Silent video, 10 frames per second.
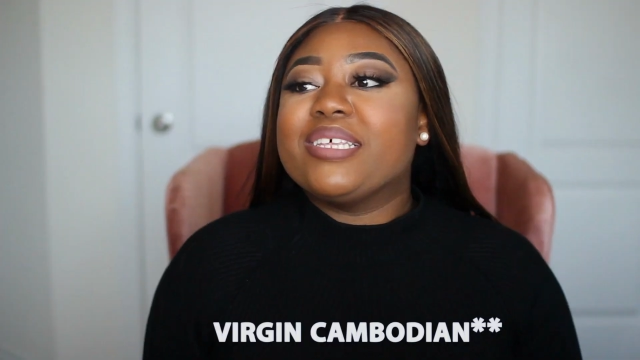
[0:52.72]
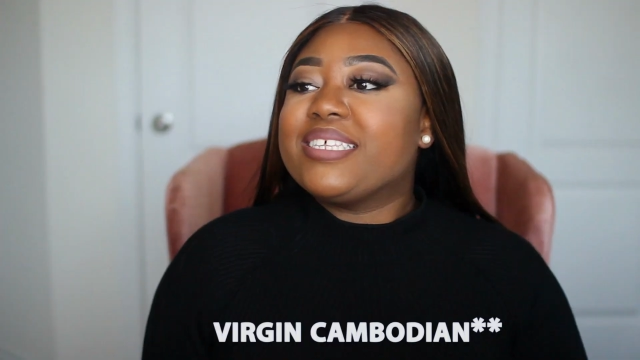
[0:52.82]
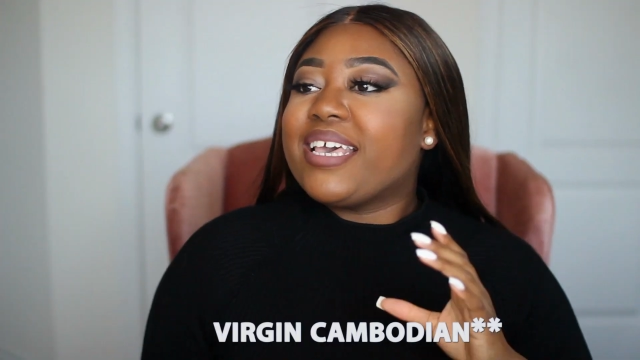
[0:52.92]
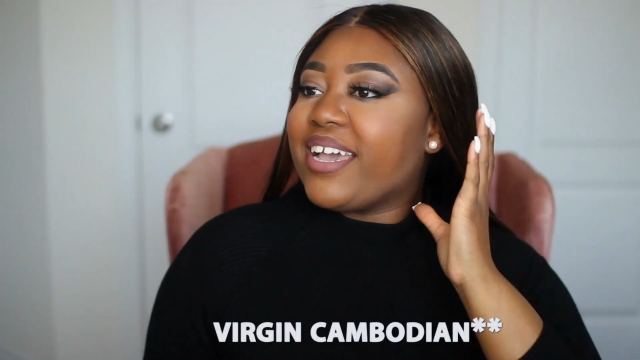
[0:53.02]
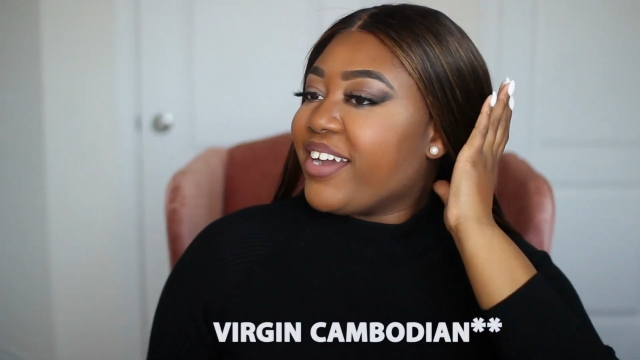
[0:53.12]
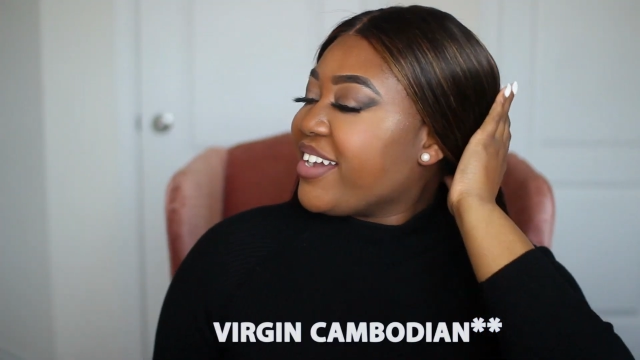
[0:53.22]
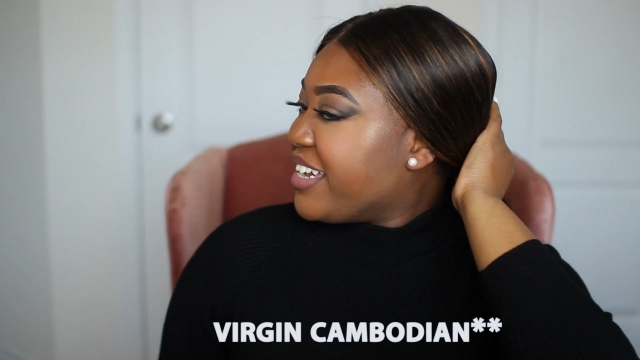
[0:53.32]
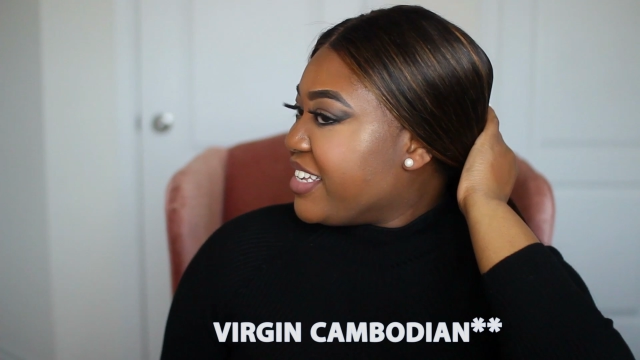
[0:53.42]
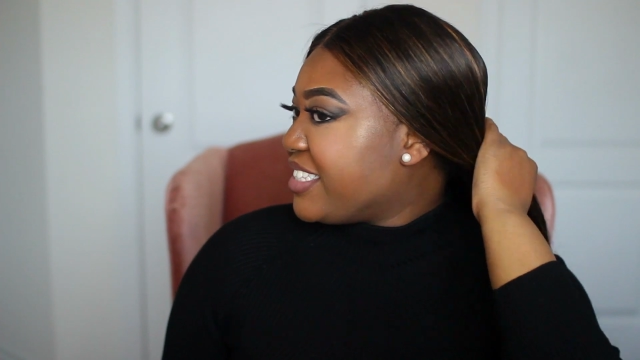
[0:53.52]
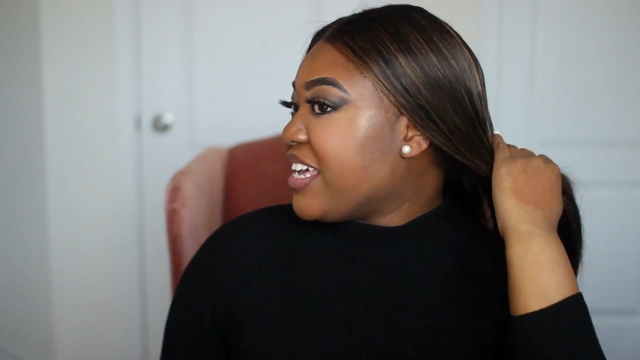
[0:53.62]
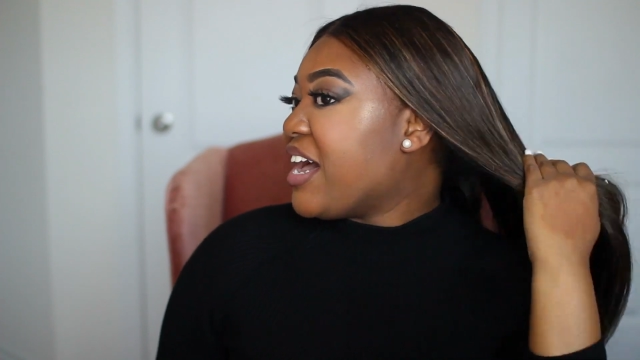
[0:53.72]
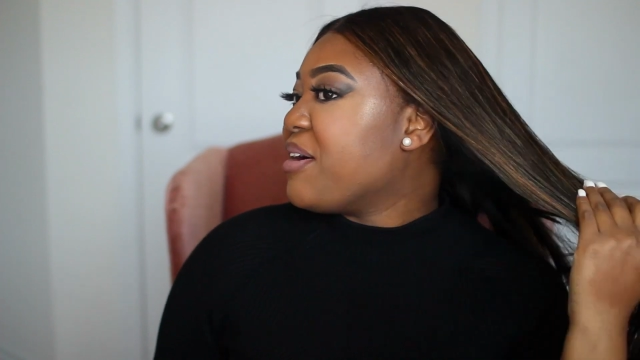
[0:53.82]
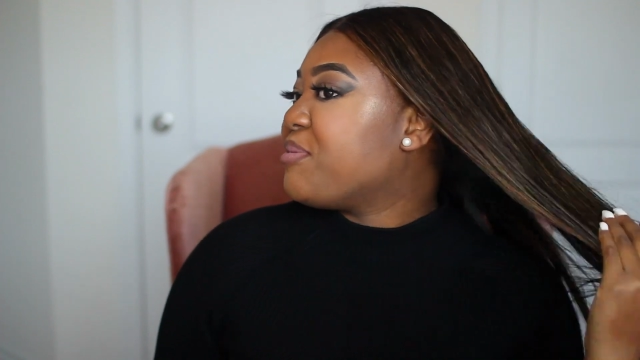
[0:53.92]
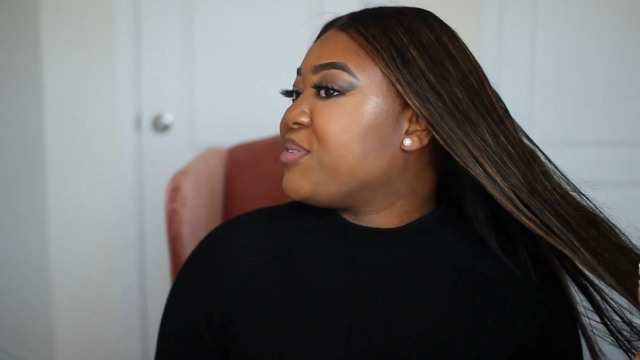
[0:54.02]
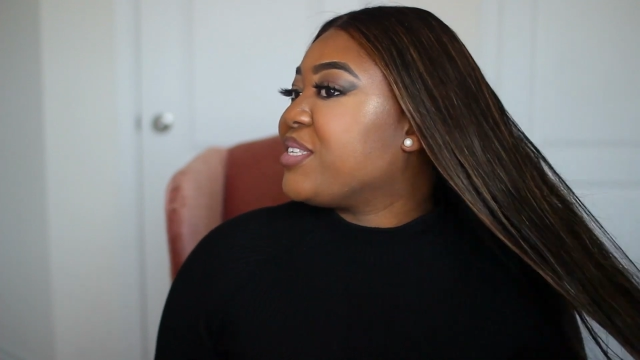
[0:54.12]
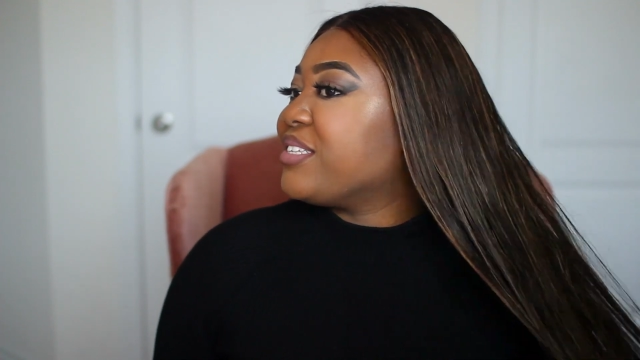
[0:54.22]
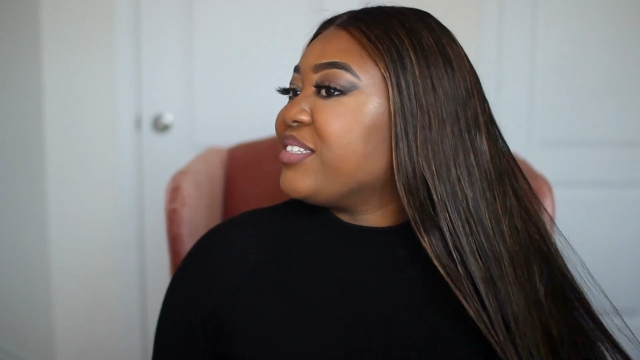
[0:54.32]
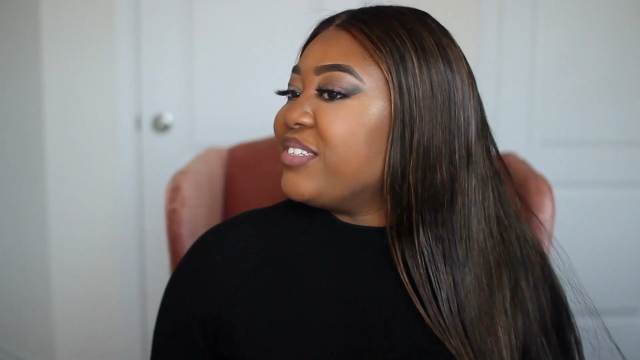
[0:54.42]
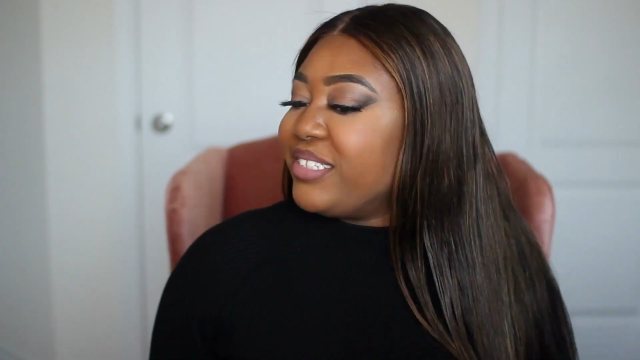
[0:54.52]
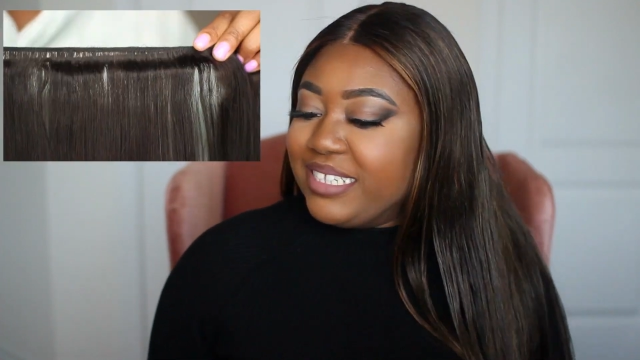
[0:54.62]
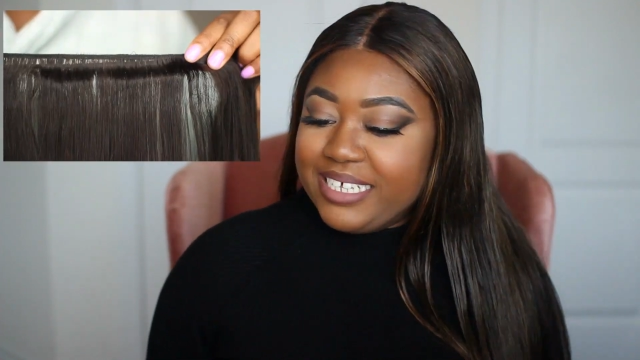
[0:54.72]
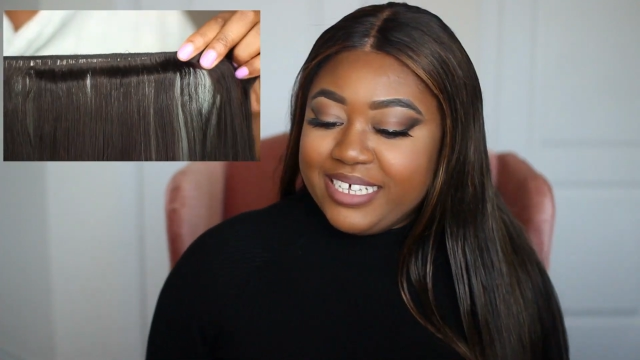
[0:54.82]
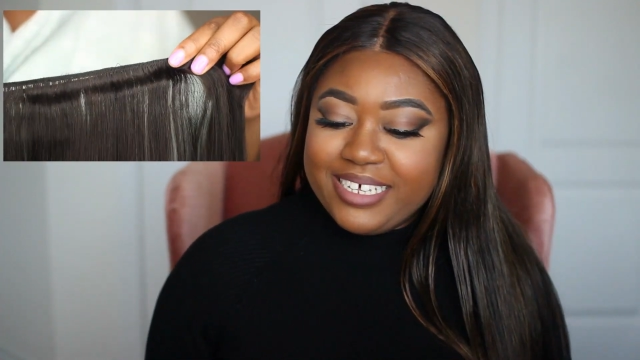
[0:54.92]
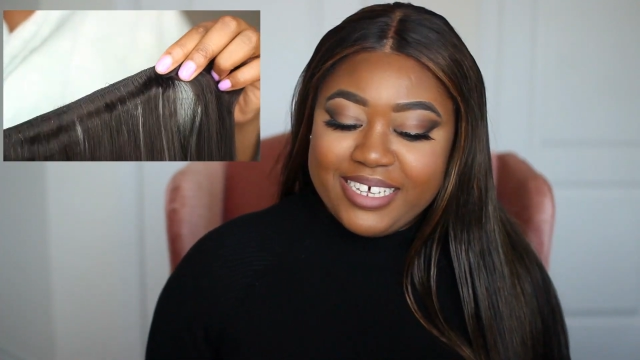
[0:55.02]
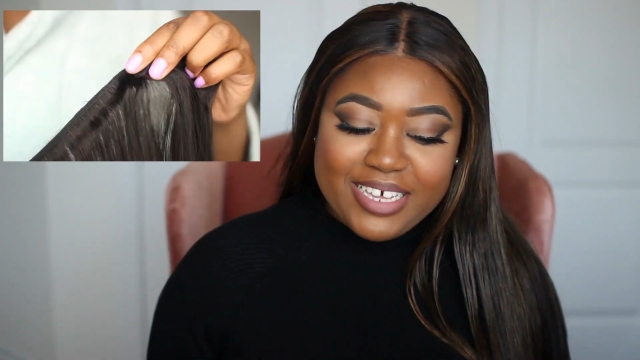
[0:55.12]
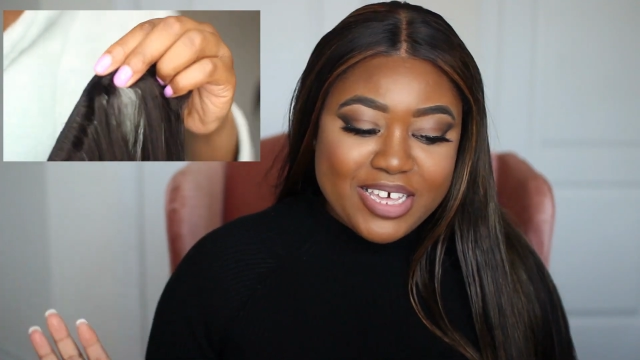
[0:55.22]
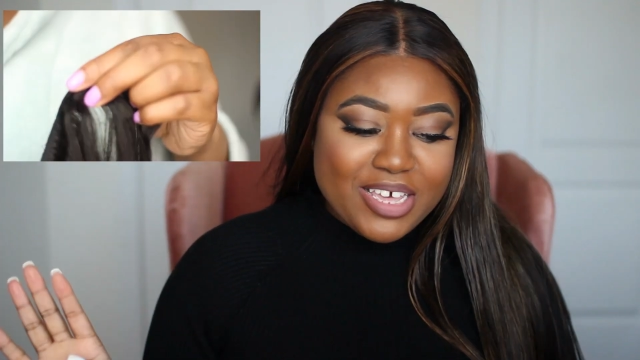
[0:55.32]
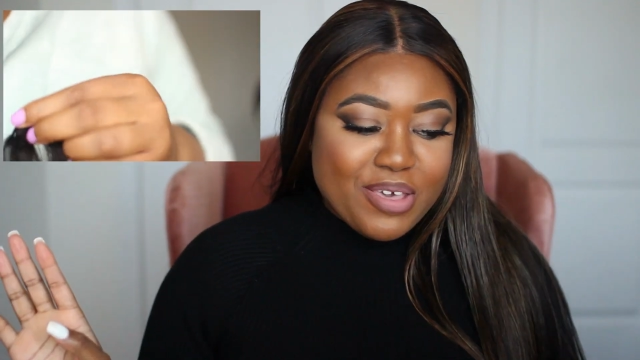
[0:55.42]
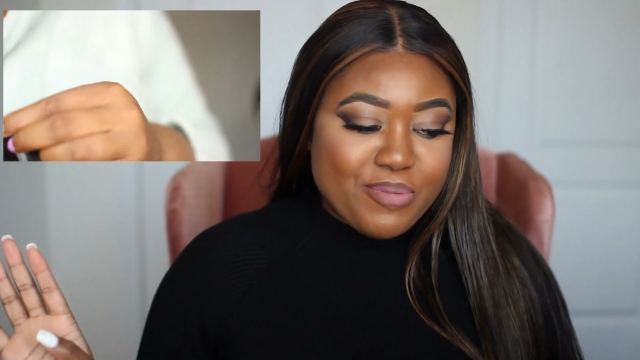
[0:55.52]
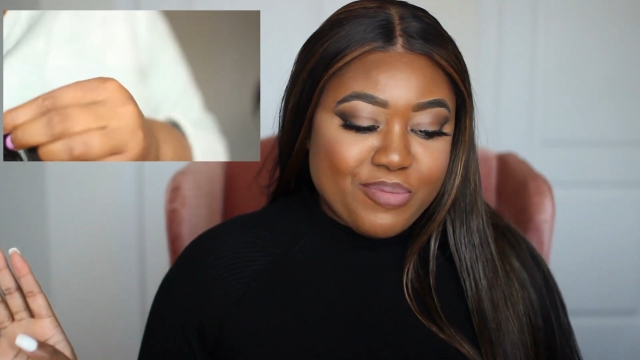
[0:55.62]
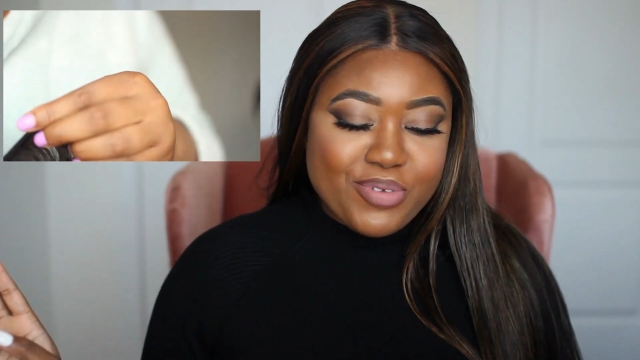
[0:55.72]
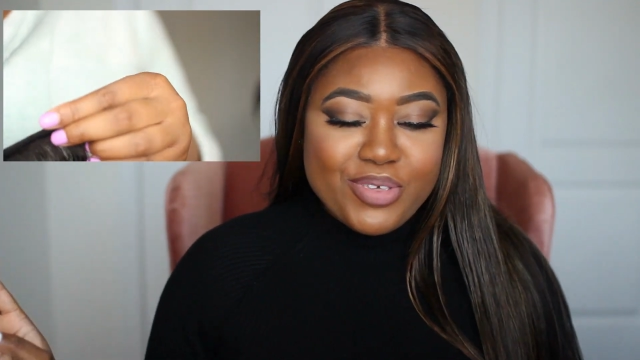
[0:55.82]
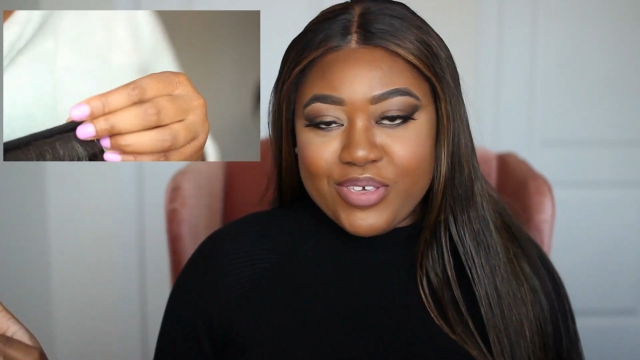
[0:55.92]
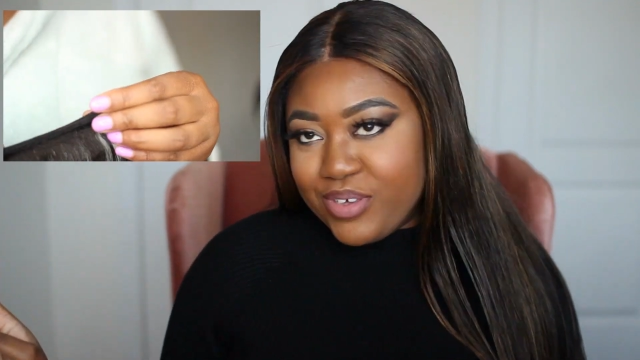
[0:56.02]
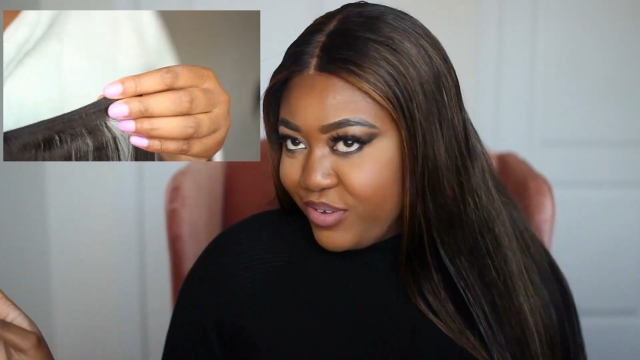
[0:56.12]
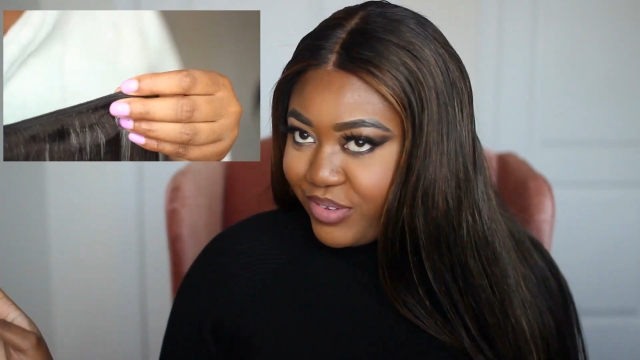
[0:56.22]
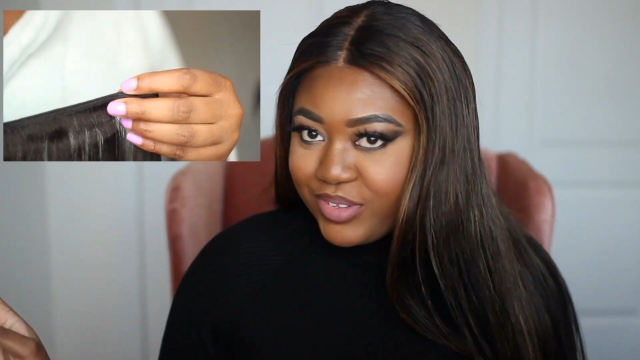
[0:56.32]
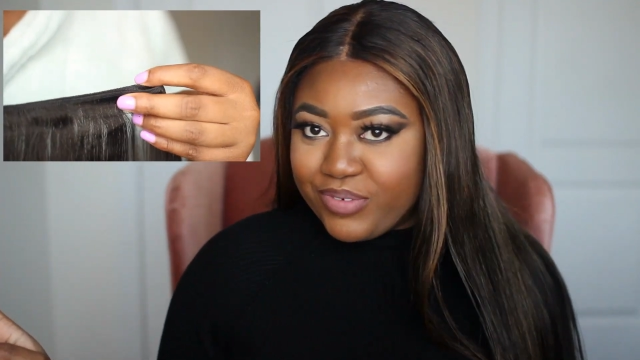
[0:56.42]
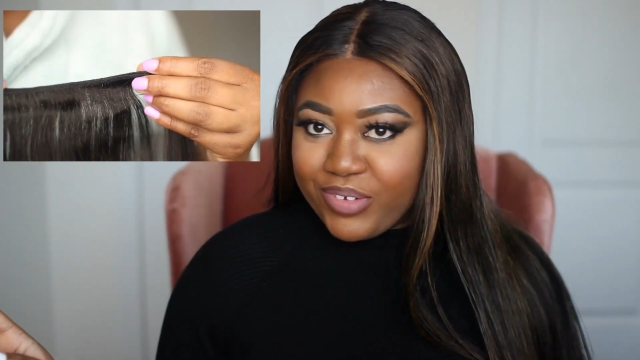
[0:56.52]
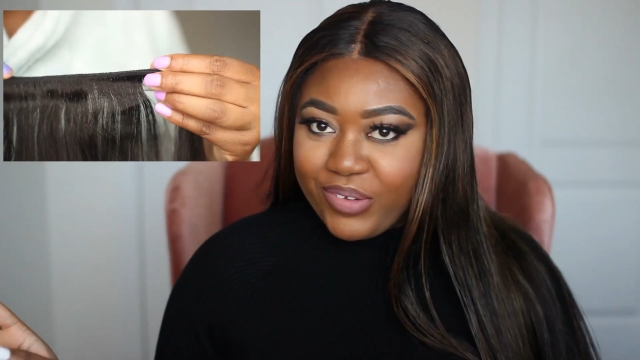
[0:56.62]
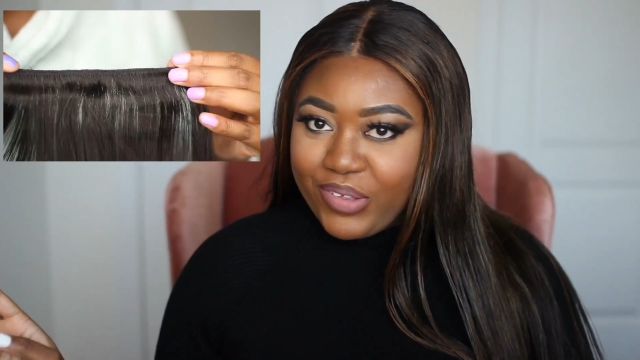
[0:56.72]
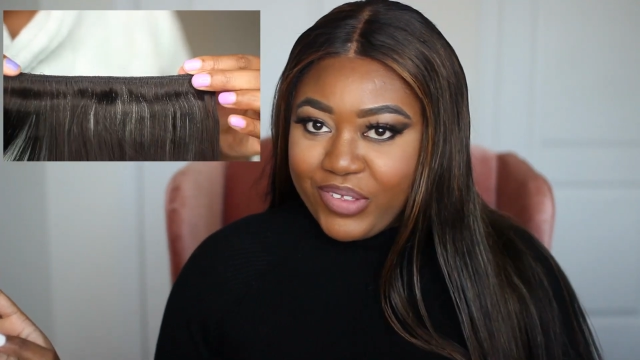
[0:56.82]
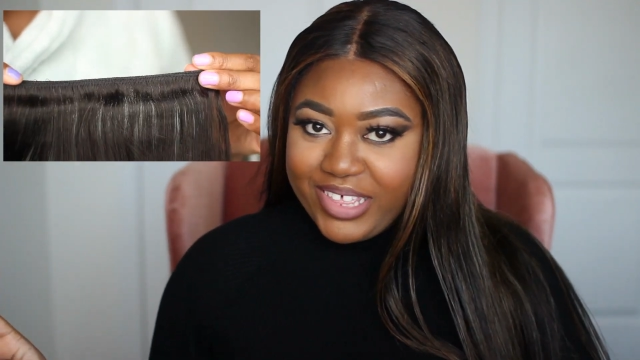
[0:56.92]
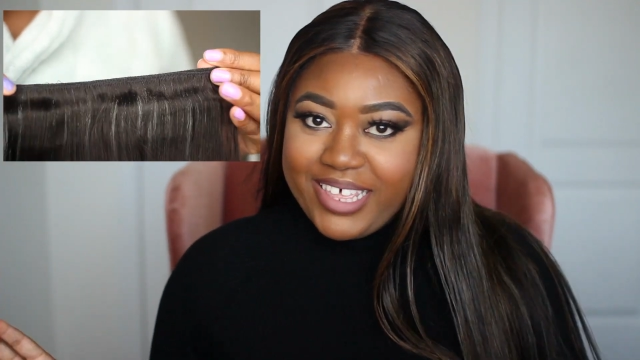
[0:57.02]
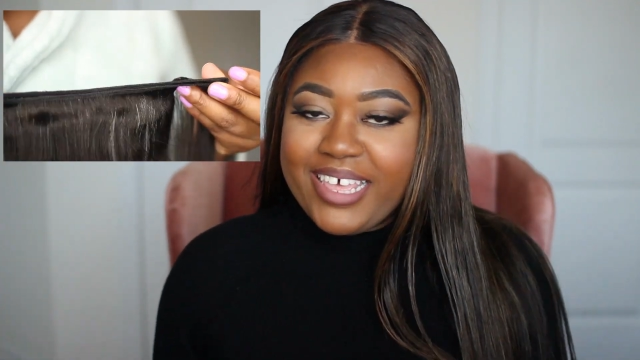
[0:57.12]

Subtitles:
This hair is absolutely beautiful.